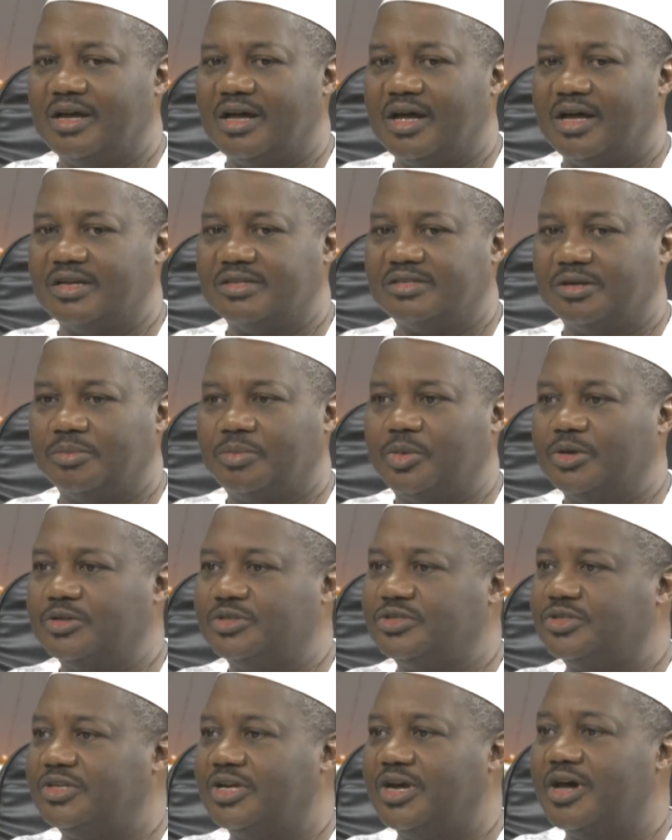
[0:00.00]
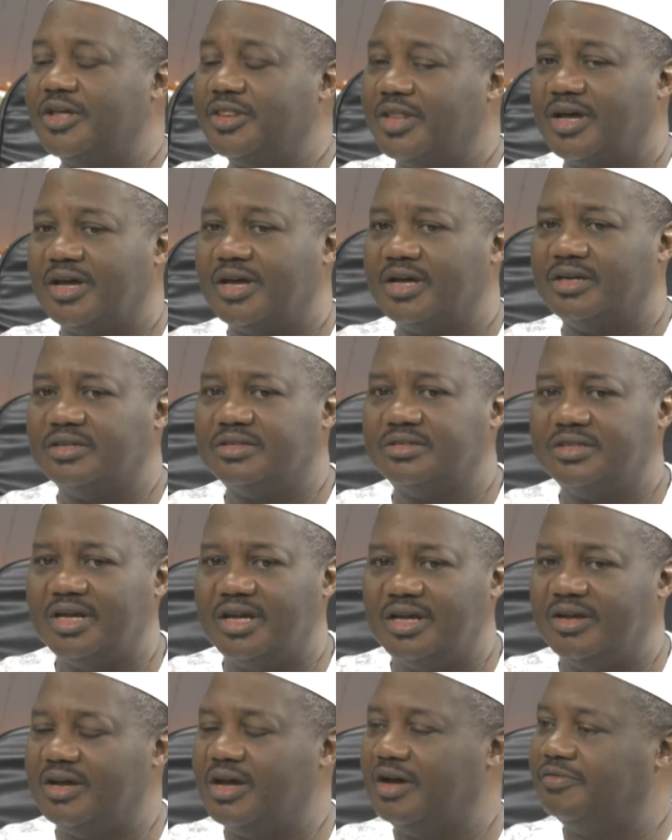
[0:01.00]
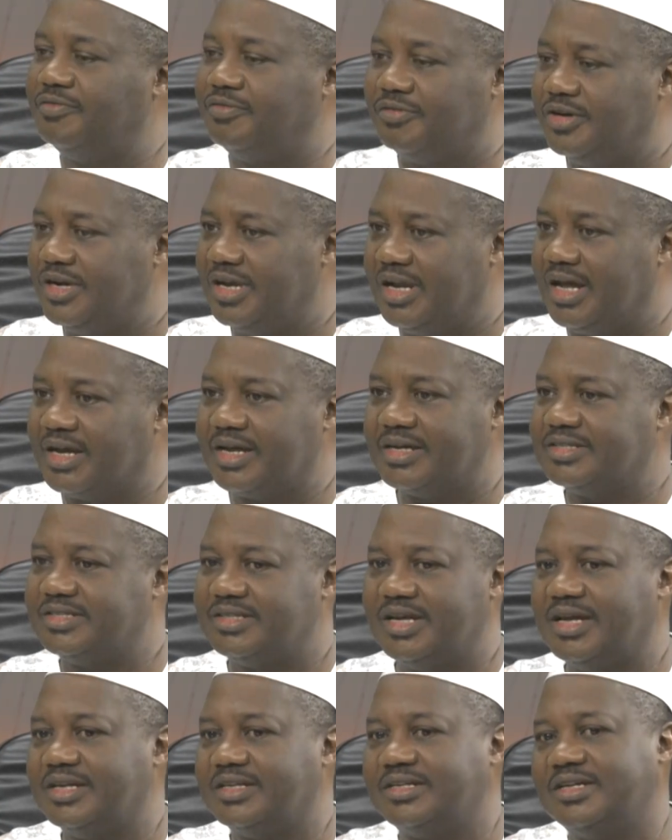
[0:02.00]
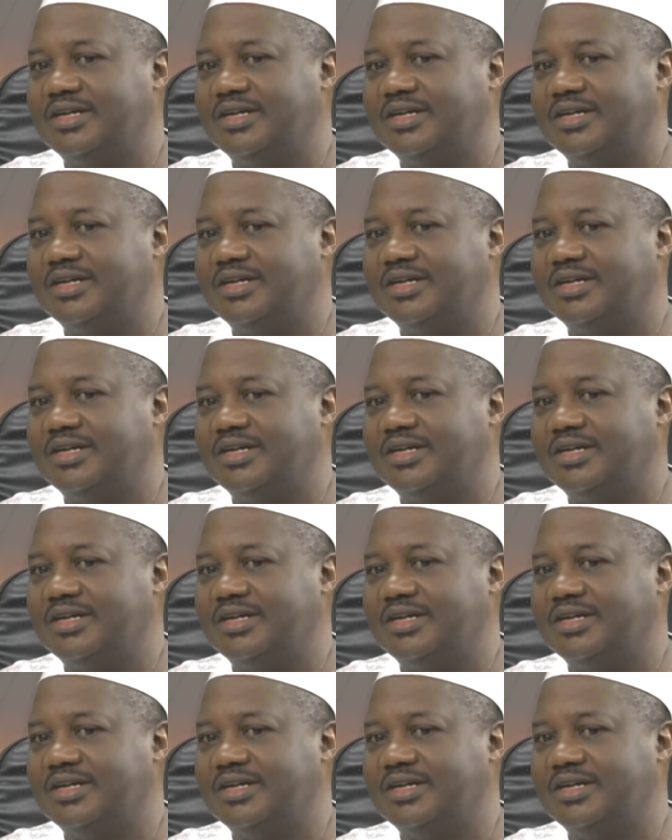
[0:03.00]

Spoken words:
as opposed to the other, they are free, like I said.